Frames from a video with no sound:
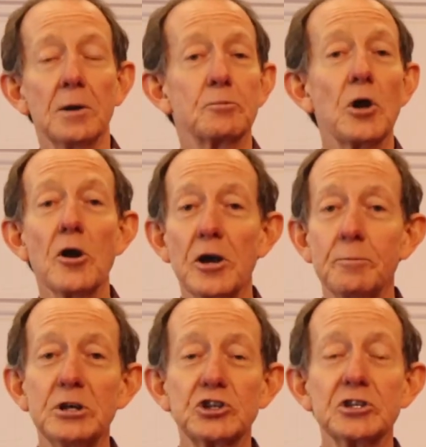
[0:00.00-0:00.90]

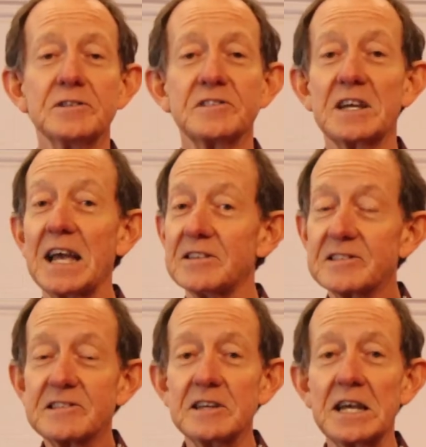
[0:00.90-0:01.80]
prohibitions
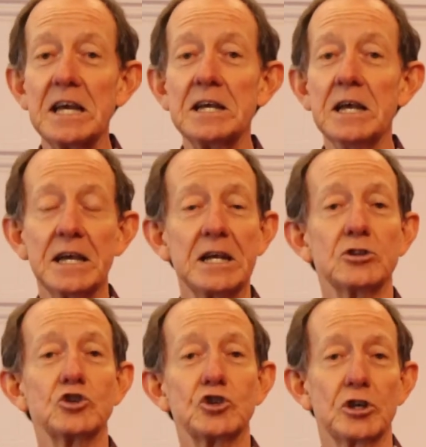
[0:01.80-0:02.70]
against singing
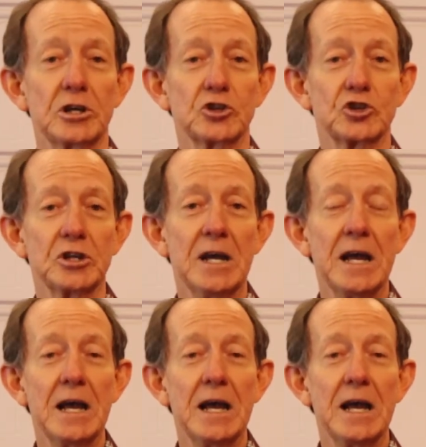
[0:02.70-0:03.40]
in church.